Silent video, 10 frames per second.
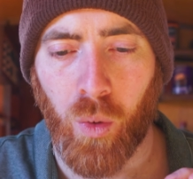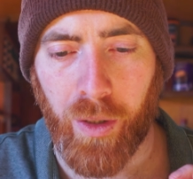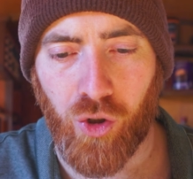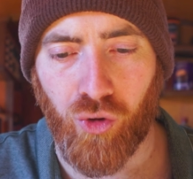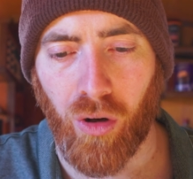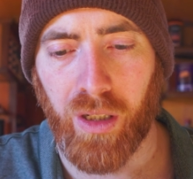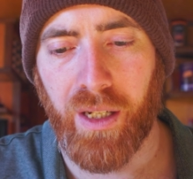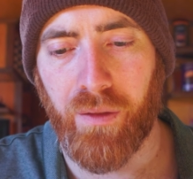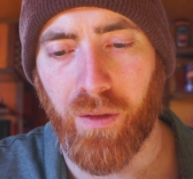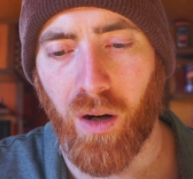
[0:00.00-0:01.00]
We
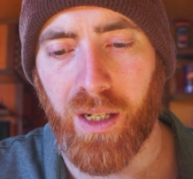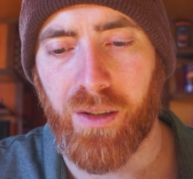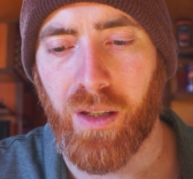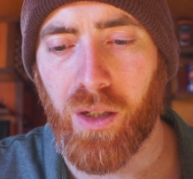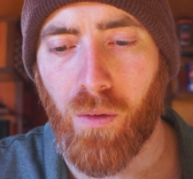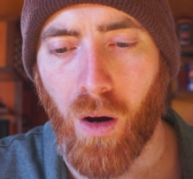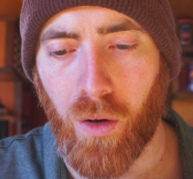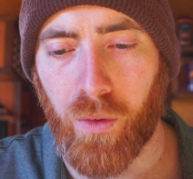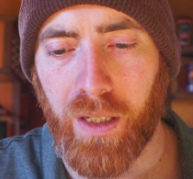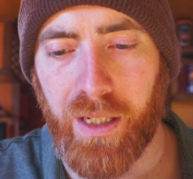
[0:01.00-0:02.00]
strongly advise that you
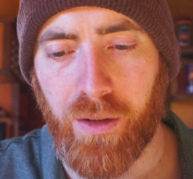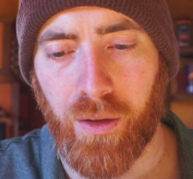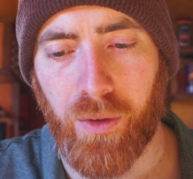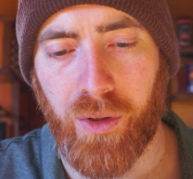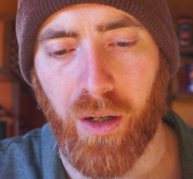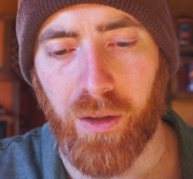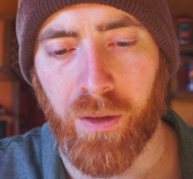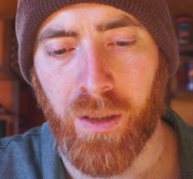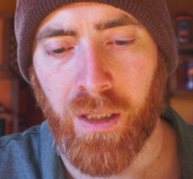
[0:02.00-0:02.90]
only do so